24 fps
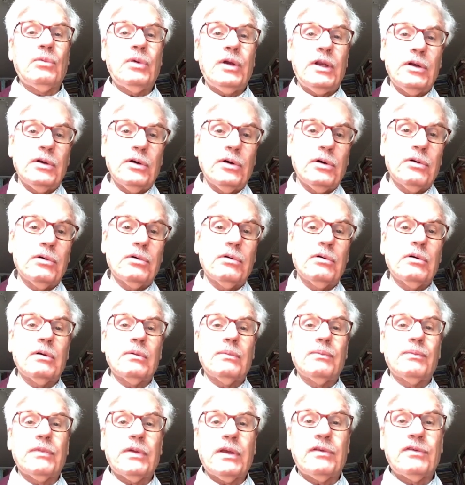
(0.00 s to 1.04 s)
we know
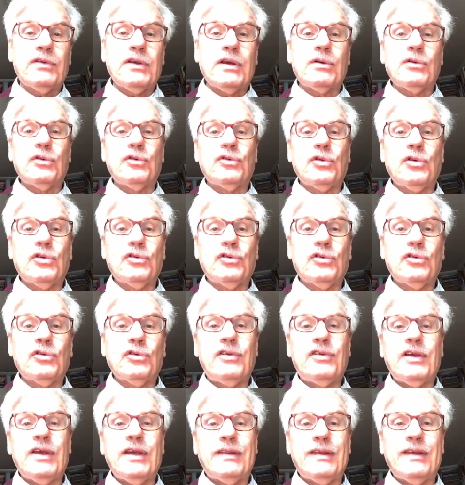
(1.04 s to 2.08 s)
as
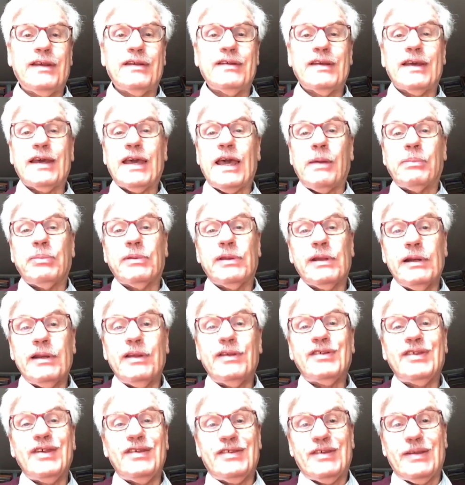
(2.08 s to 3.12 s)
eco-socialists, it is a
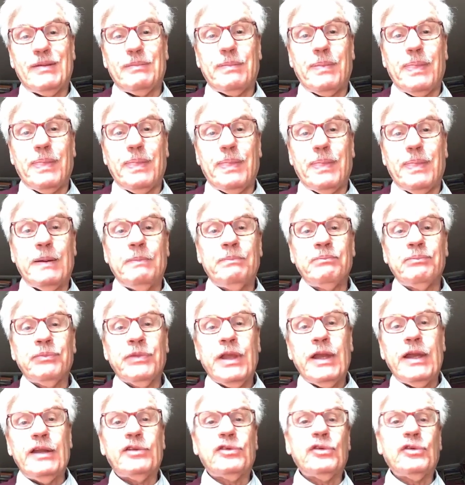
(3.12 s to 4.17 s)
capitalist system. Yeah?
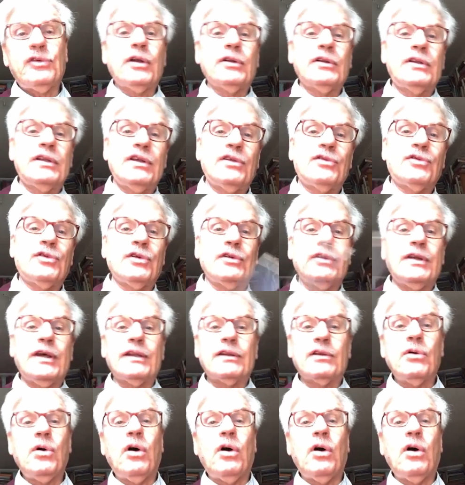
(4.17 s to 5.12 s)
It's not this or that